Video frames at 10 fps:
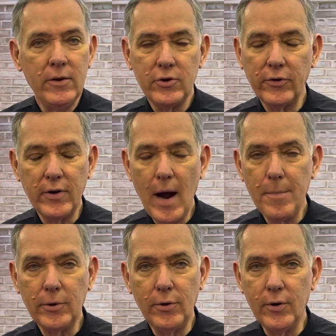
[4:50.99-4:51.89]
just an
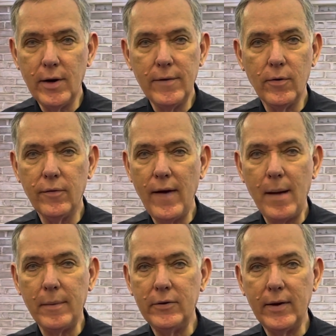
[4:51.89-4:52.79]
opportunity for
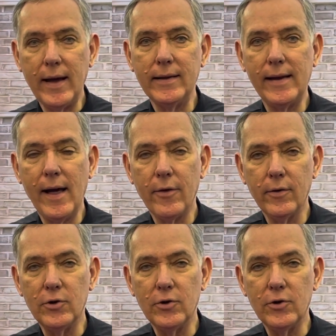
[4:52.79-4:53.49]
families to get together,